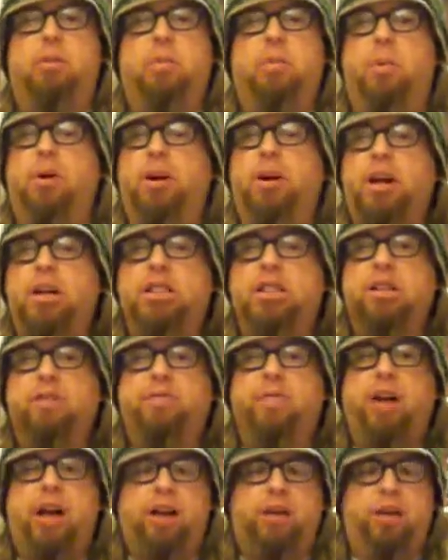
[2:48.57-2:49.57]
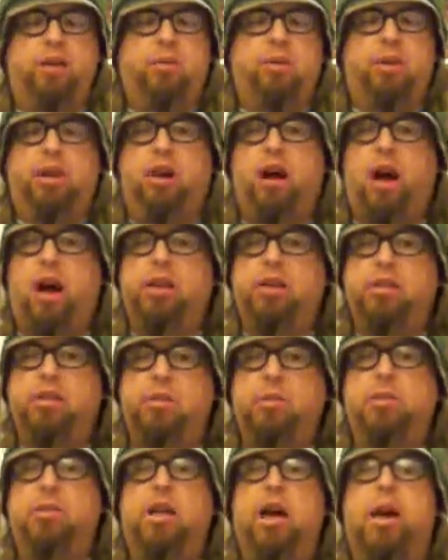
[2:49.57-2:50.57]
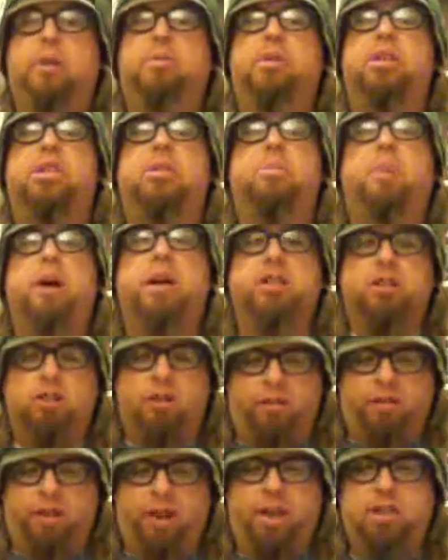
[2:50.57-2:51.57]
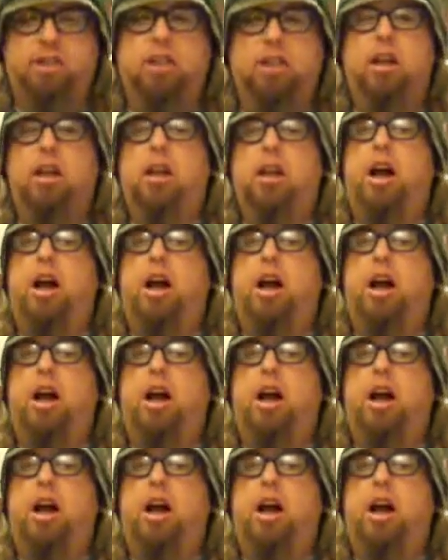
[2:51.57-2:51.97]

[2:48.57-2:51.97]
The production value, the costume design, the special effects.